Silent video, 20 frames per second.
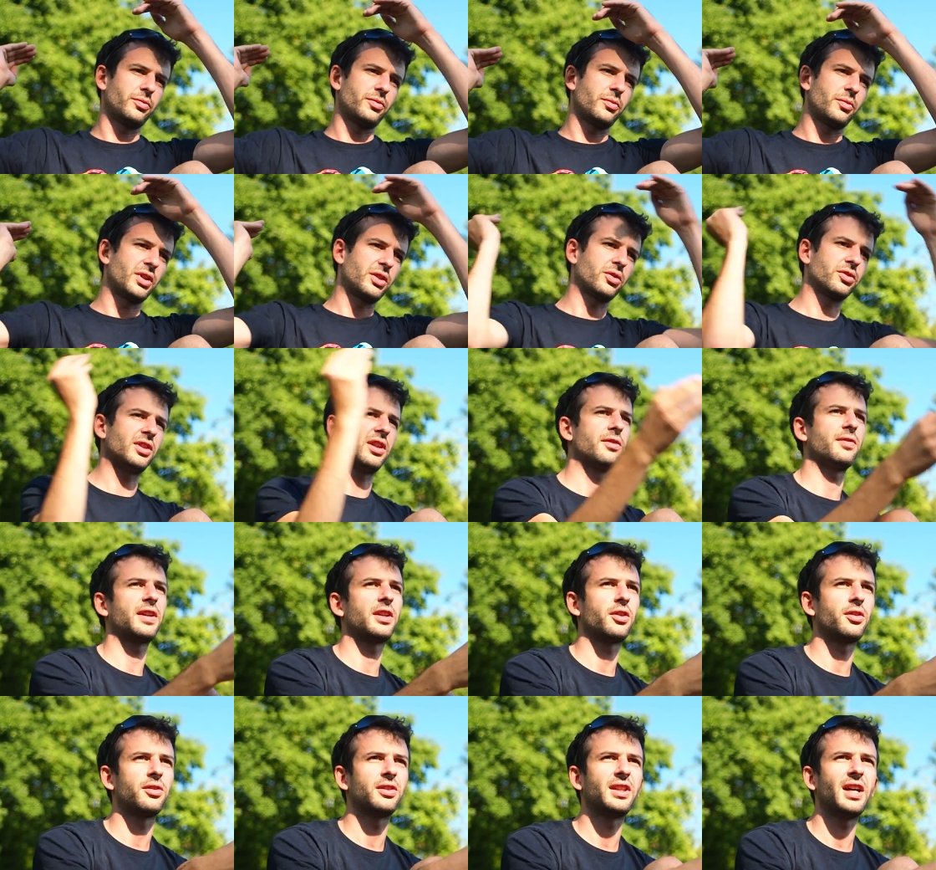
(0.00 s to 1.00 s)
because then they
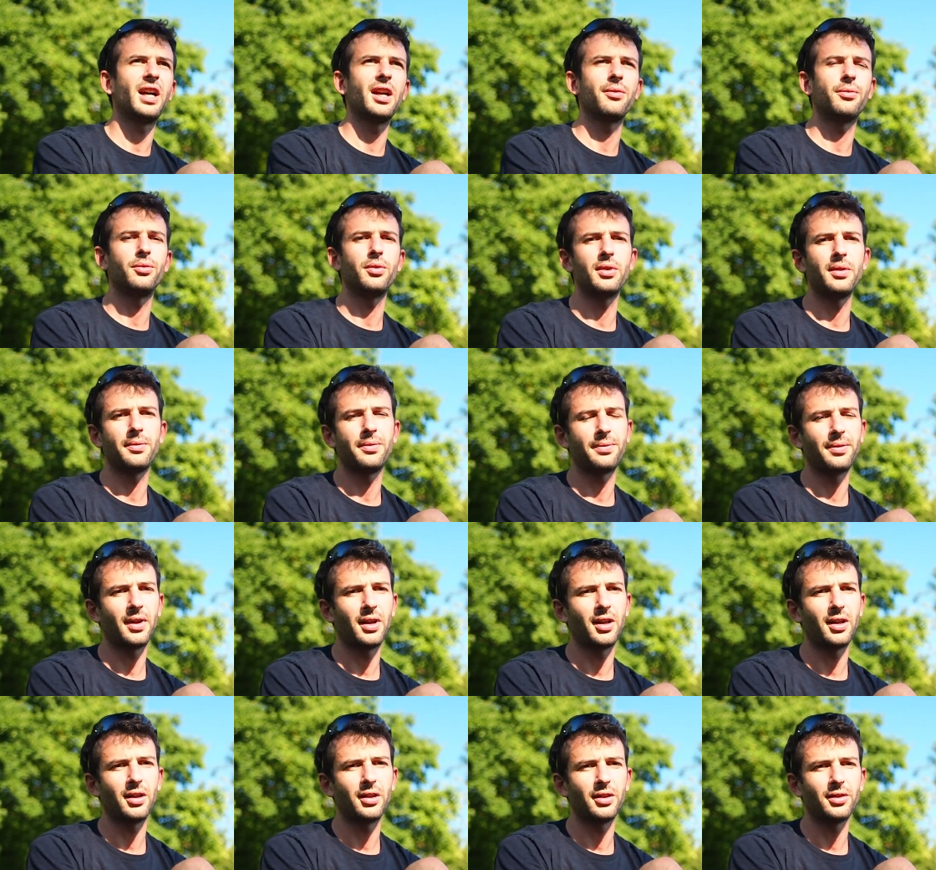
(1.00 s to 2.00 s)
can dive really
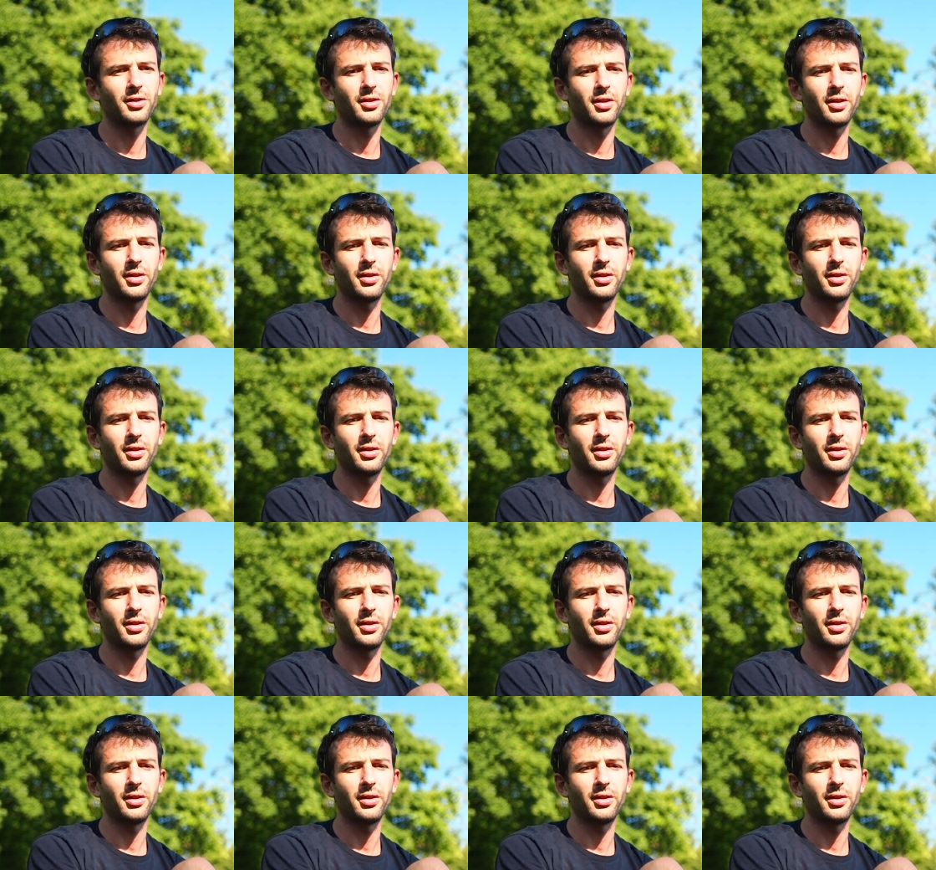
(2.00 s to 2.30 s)
far, and